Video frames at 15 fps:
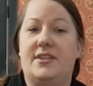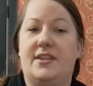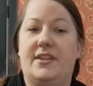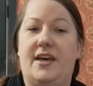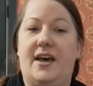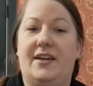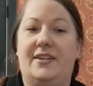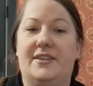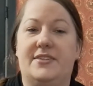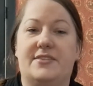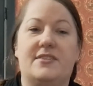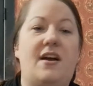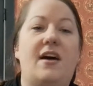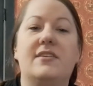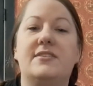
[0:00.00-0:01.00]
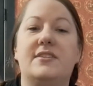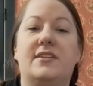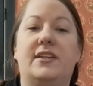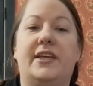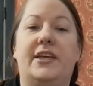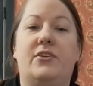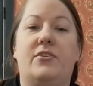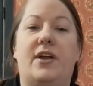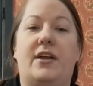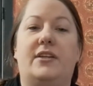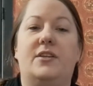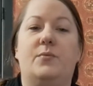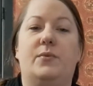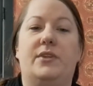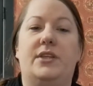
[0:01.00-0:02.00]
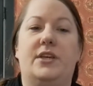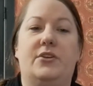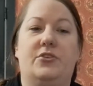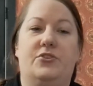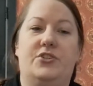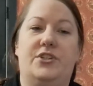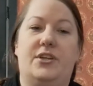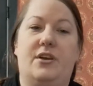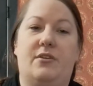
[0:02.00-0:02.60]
that is constantly interacting with the energy